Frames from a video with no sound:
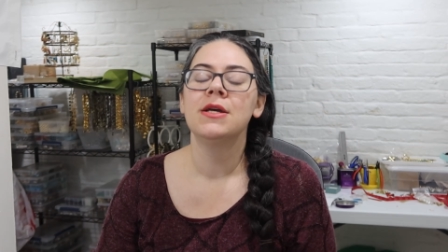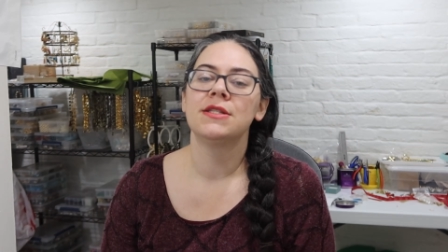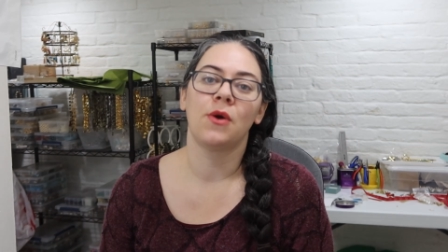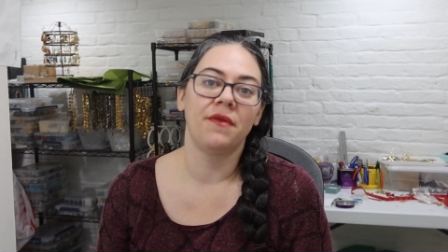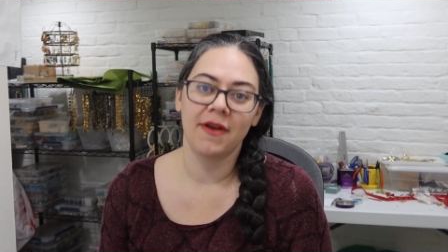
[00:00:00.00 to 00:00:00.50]

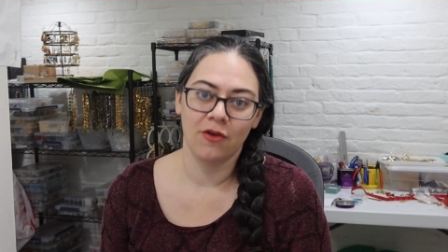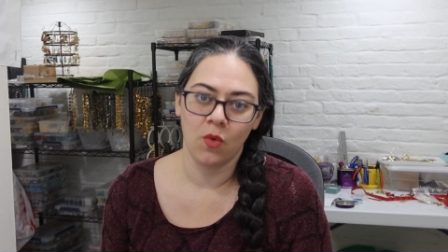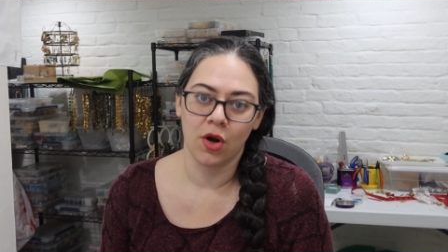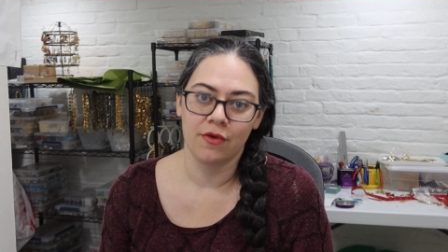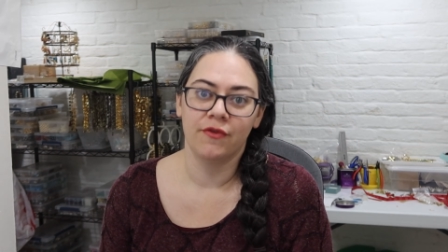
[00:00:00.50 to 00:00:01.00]
So I've never
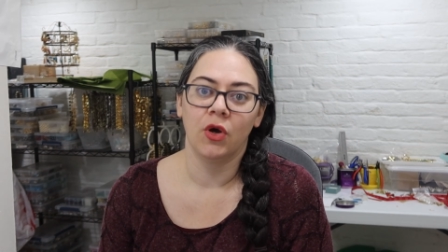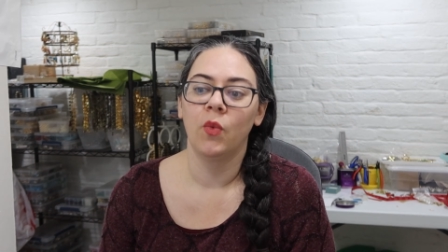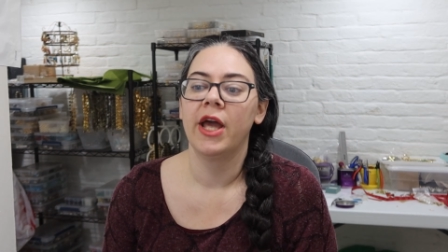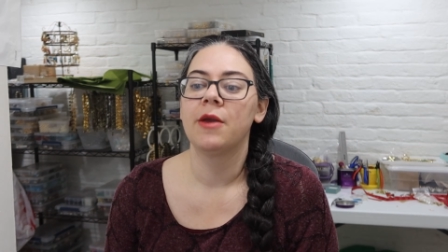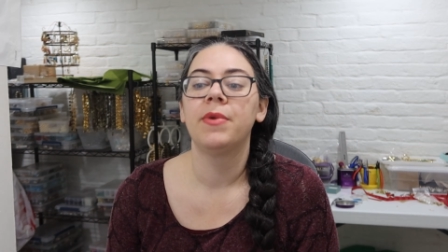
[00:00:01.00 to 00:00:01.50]
worn a full
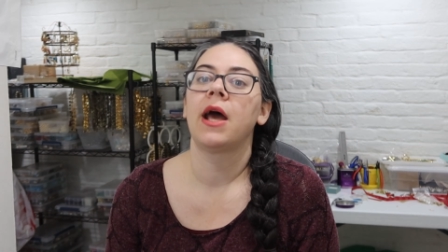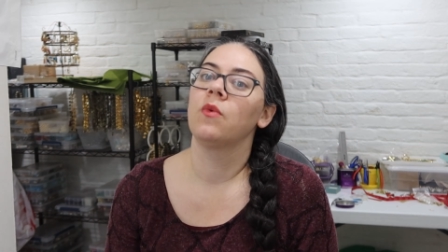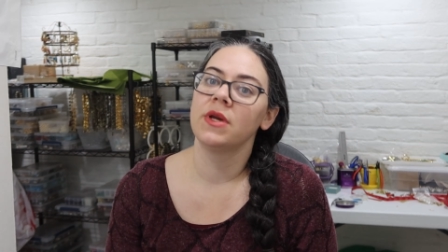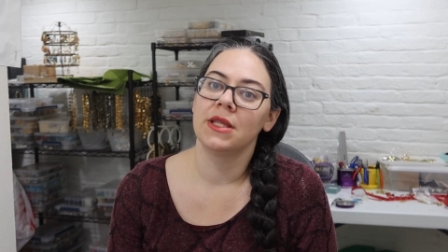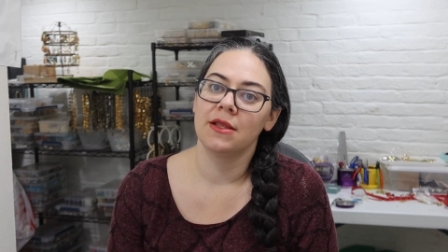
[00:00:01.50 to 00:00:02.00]
wig, but I
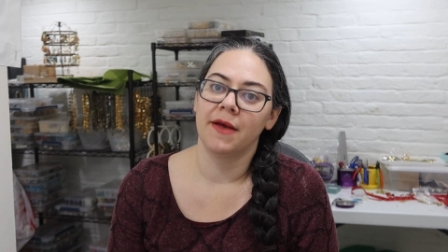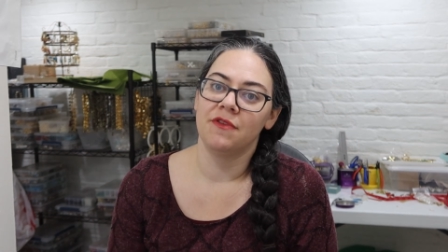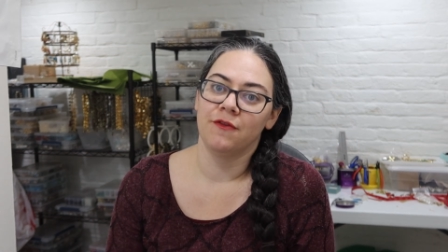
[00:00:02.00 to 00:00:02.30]
really love